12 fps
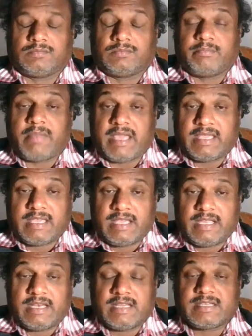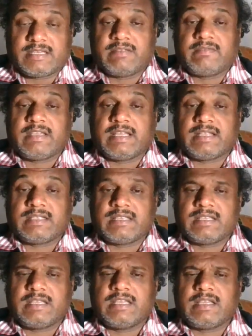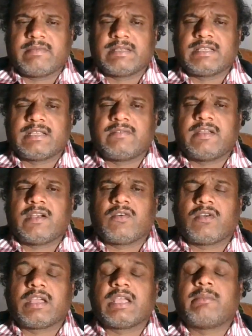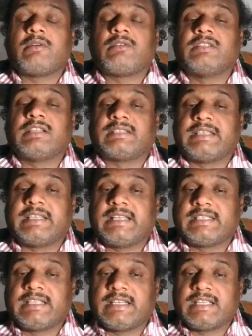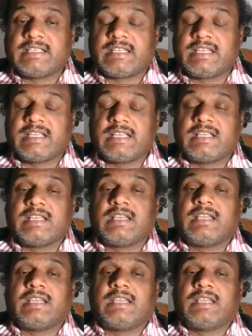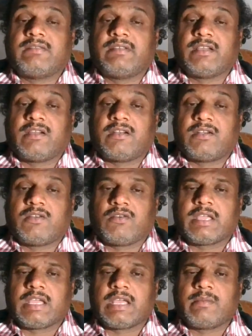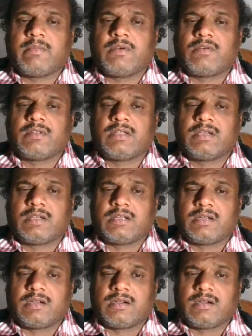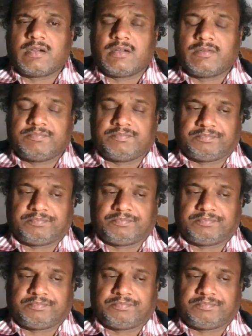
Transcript: banking industry, we can say. Here basically we are talking about the sales industry. Here we are talking about the